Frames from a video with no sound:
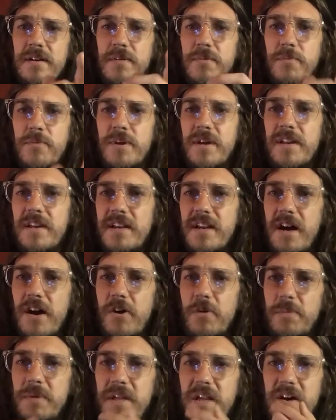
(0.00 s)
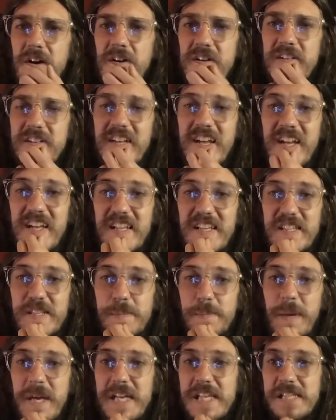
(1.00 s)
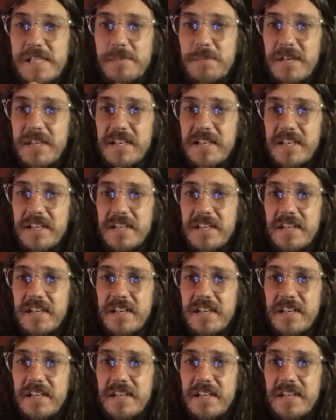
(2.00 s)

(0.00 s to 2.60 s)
when I'll be on Ted's Basement